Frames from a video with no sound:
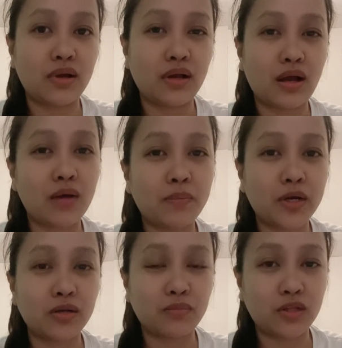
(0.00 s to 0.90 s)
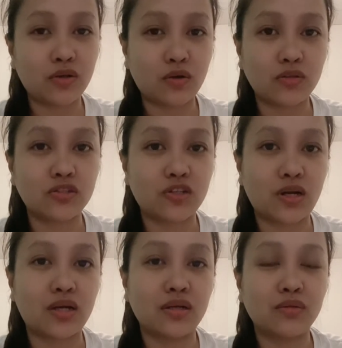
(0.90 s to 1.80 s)
apartment
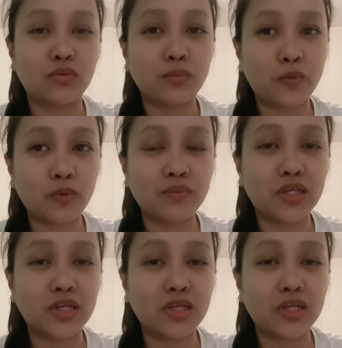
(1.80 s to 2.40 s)
contract to prove